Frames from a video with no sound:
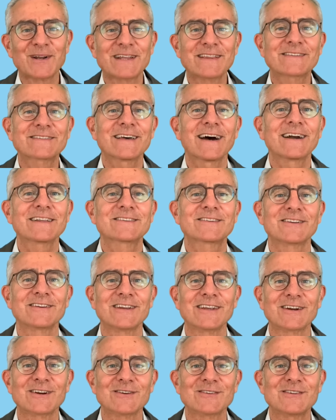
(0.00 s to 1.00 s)
insight on
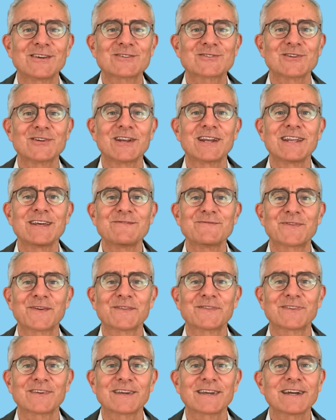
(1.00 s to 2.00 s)
negotiation and
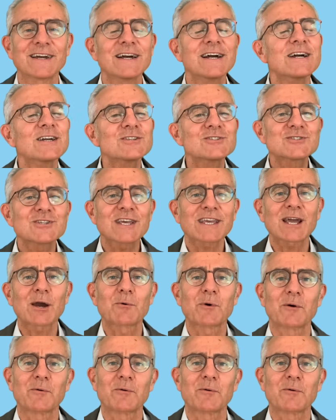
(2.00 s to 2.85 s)
influencing, check our